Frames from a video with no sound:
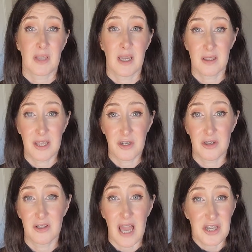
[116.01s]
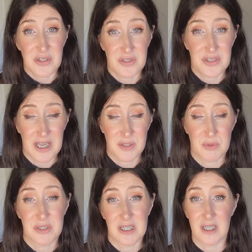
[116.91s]
a little exercise
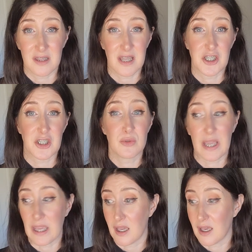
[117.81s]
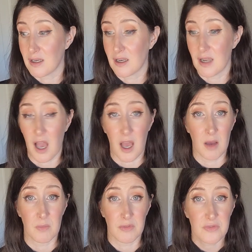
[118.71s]
routine that you
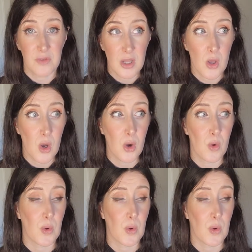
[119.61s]
can follow,